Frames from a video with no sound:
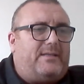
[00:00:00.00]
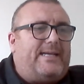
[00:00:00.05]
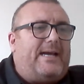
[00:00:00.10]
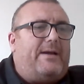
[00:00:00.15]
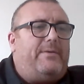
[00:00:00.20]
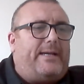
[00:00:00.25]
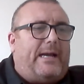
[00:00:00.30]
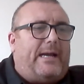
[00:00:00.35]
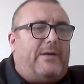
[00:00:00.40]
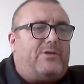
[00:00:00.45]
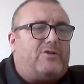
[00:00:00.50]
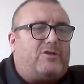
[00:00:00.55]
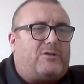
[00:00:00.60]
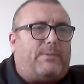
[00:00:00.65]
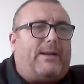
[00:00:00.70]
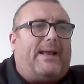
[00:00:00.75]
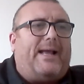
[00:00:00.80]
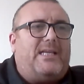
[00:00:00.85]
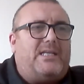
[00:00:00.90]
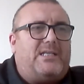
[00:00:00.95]
town council's
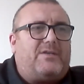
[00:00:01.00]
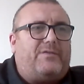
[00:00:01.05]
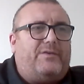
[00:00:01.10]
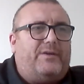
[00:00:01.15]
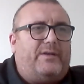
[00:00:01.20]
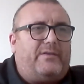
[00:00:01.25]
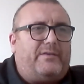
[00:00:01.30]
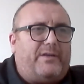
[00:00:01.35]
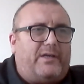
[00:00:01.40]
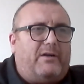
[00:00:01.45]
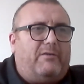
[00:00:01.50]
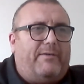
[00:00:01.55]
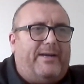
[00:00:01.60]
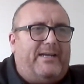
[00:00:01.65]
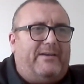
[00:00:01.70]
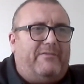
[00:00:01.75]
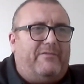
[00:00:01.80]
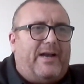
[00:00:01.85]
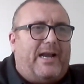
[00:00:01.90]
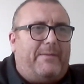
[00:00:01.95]
plans for the
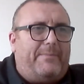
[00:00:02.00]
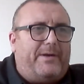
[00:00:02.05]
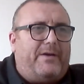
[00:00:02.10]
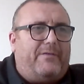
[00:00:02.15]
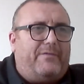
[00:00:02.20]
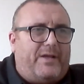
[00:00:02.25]
redevelopment